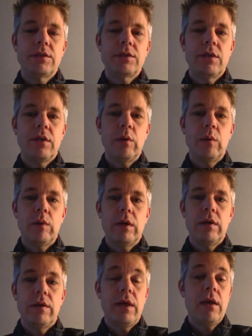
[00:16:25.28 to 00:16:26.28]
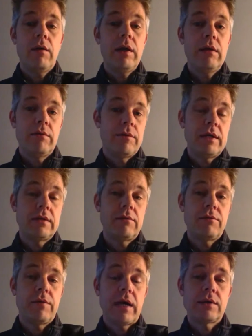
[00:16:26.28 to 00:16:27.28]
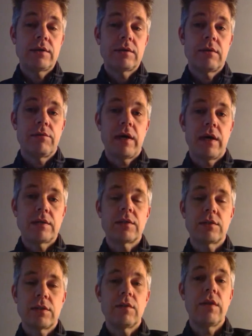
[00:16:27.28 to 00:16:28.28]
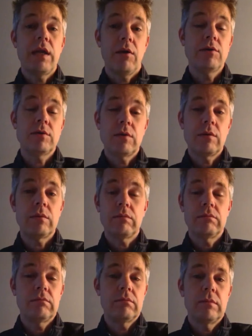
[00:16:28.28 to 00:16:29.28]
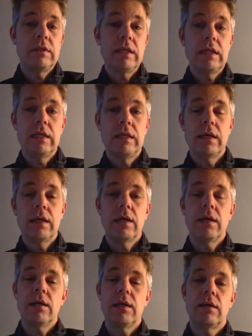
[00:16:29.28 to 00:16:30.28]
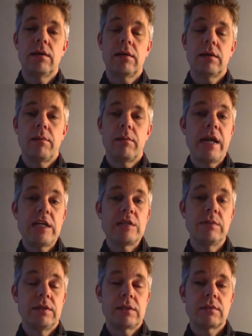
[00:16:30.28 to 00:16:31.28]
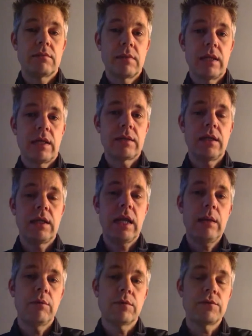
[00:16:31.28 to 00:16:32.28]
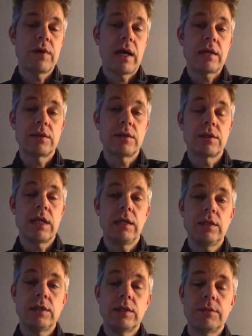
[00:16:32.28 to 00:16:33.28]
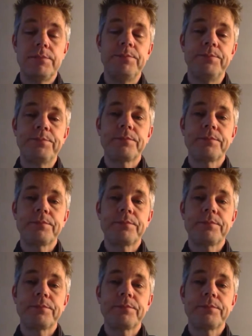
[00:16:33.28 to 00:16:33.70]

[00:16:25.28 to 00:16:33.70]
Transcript: So they are innovating faster and faster. So they also need management that enables faster change.